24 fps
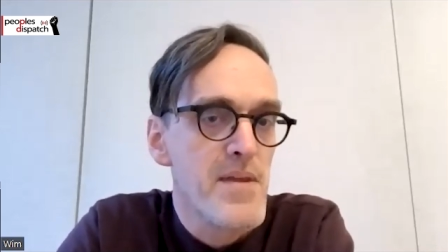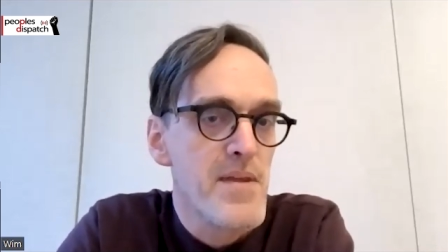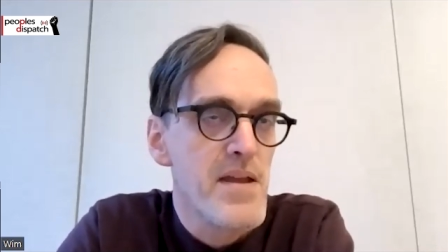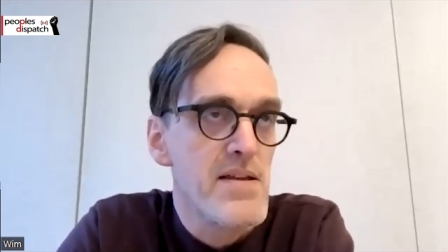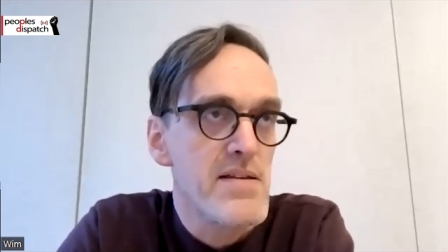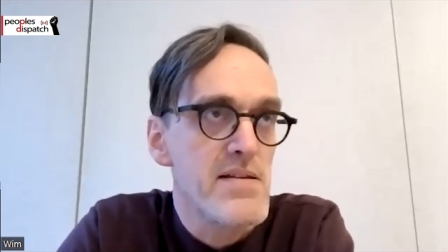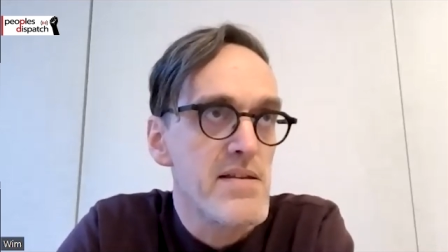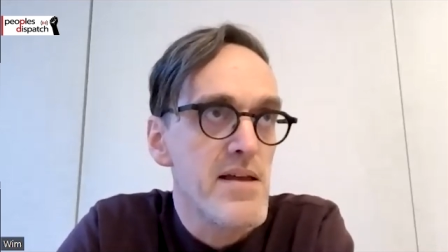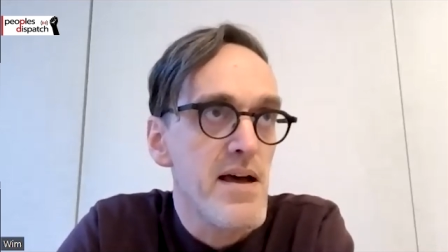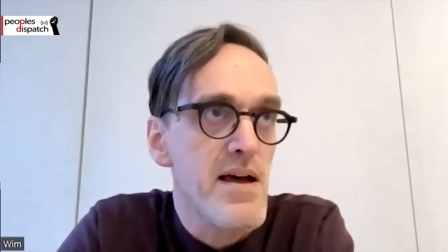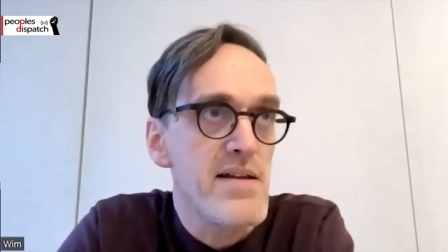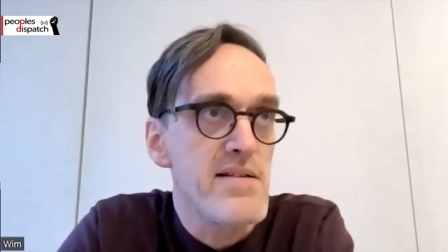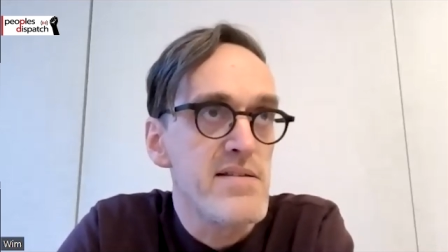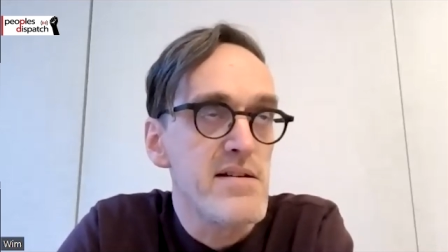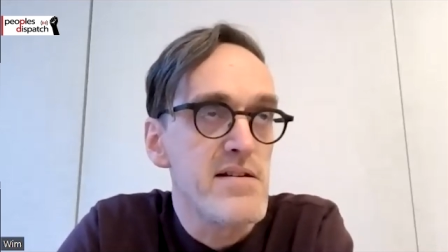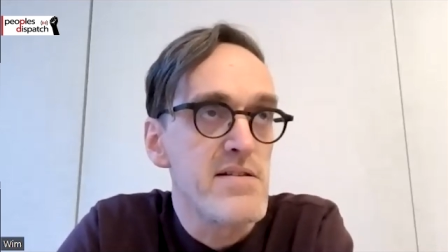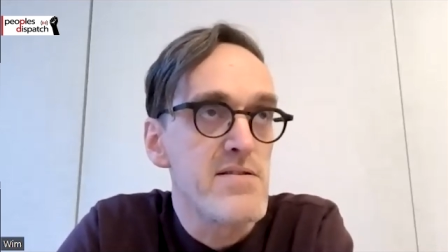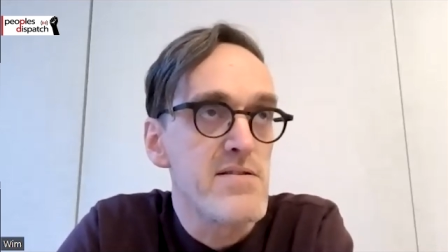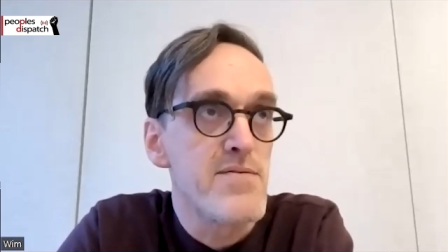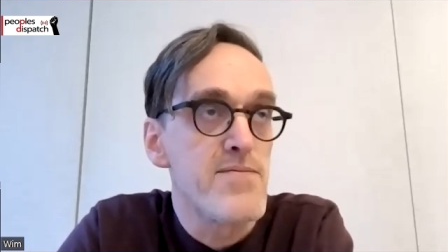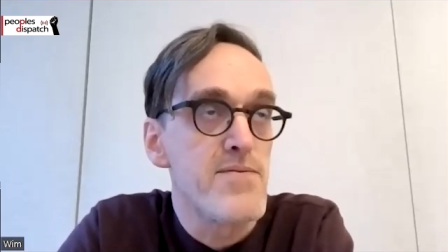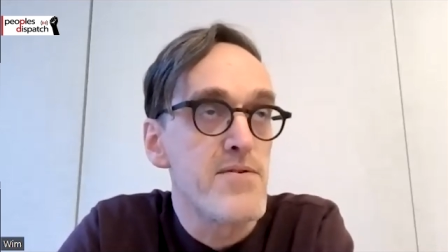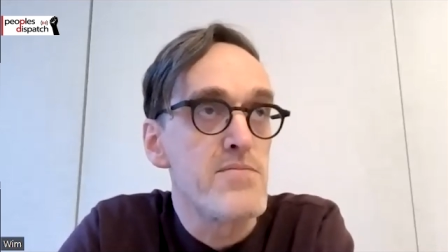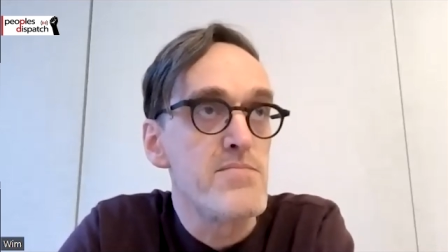it
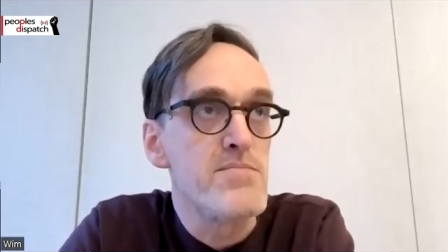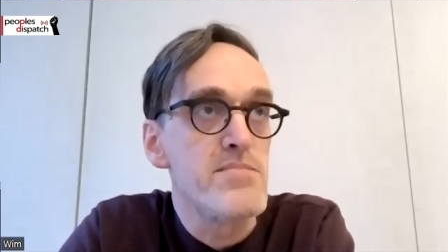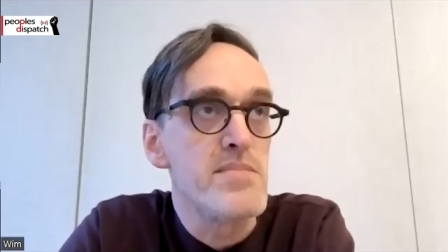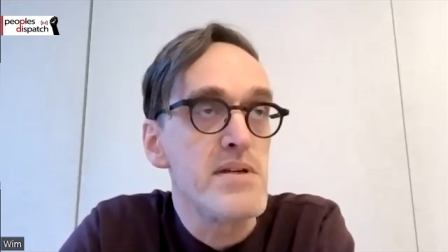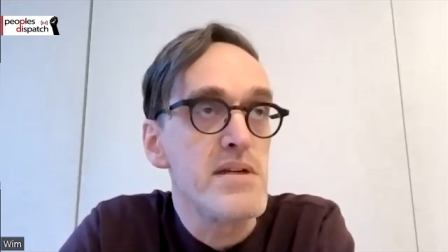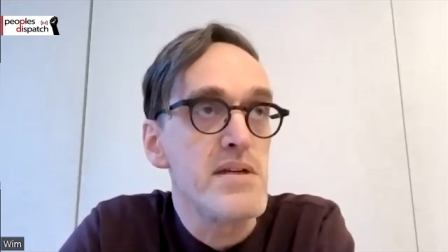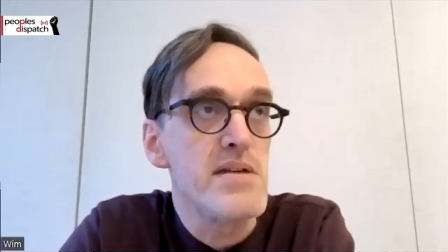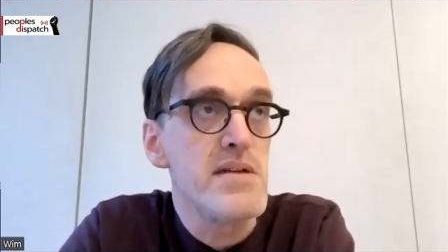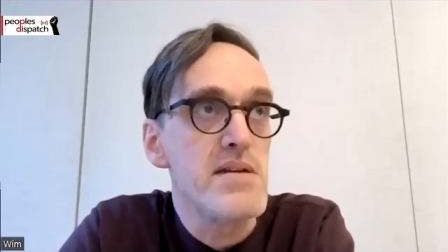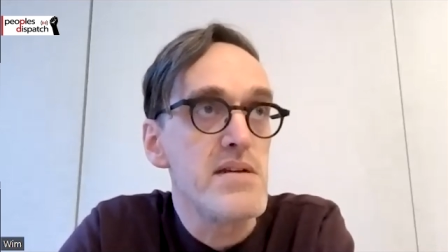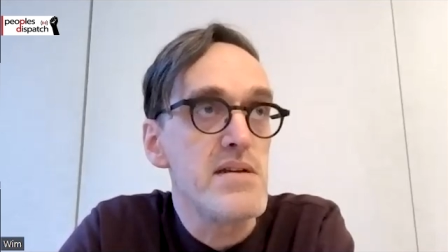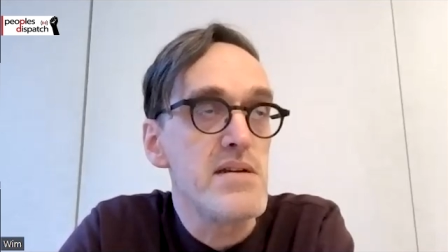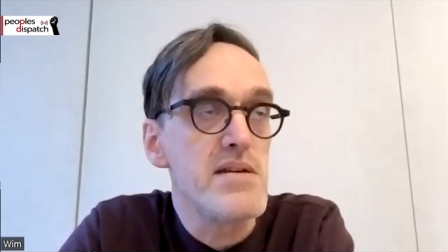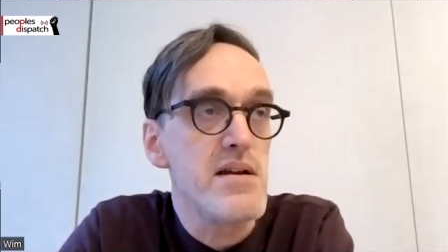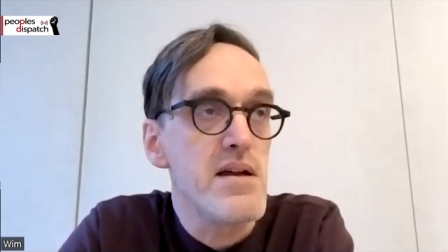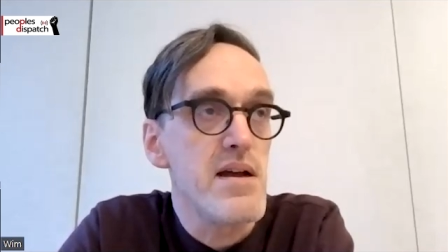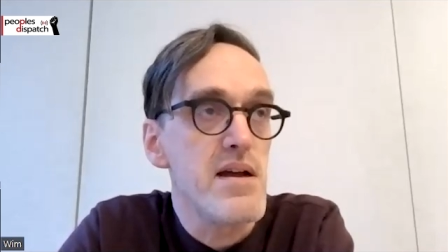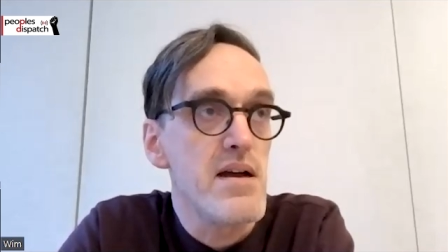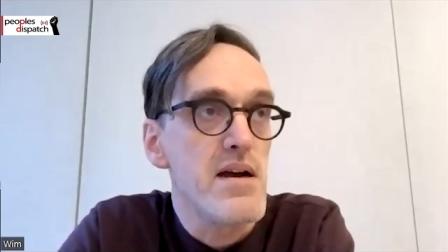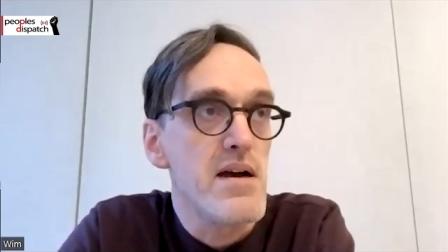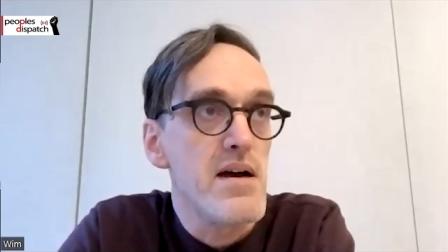added for me